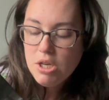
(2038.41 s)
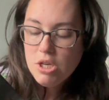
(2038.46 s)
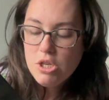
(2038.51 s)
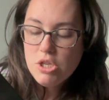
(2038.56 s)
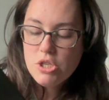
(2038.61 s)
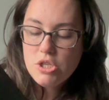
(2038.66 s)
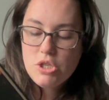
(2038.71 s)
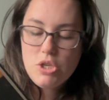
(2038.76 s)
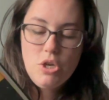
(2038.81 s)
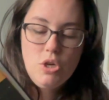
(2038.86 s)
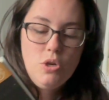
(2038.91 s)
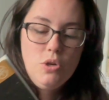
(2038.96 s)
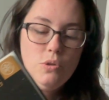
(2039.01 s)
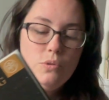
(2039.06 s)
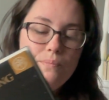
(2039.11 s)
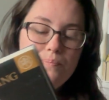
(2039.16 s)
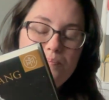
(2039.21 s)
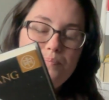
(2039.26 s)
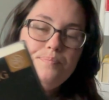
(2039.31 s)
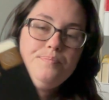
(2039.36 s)
So
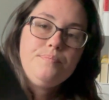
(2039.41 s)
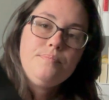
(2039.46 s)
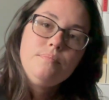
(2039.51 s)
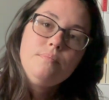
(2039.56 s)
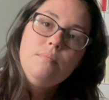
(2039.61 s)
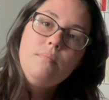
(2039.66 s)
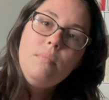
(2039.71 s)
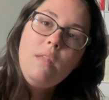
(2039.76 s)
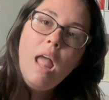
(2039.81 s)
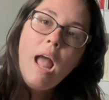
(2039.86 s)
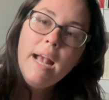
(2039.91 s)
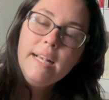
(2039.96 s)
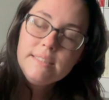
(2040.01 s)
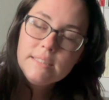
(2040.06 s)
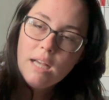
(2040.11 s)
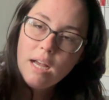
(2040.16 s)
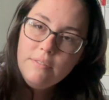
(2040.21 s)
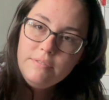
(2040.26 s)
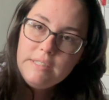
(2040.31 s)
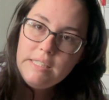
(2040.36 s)
I
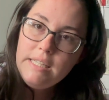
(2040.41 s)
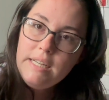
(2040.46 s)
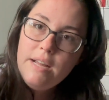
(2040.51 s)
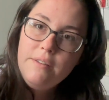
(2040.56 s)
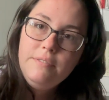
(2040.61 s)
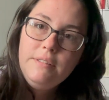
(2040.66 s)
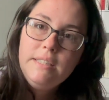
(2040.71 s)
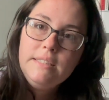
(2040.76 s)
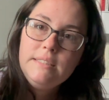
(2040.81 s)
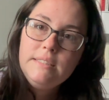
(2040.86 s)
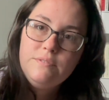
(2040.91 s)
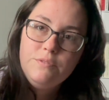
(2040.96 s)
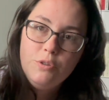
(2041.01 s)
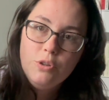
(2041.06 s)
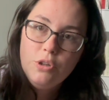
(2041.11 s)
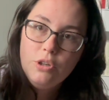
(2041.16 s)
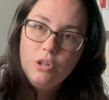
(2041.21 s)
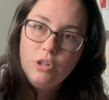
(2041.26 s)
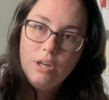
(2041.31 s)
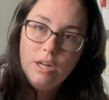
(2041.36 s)
soft DNF this
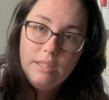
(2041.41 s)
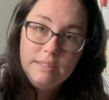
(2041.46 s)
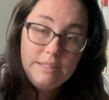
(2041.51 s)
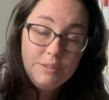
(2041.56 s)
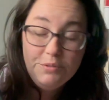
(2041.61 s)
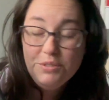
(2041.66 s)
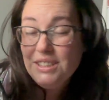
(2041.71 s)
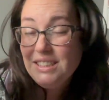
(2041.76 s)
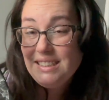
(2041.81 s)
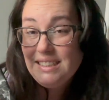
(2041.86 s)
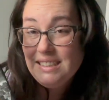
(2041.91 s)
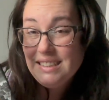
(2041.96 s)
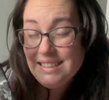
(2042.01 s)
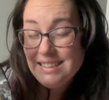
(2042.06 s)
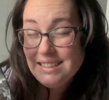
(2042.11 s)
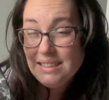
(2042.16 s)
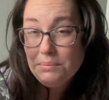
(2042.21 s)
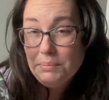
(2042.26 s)
for a different season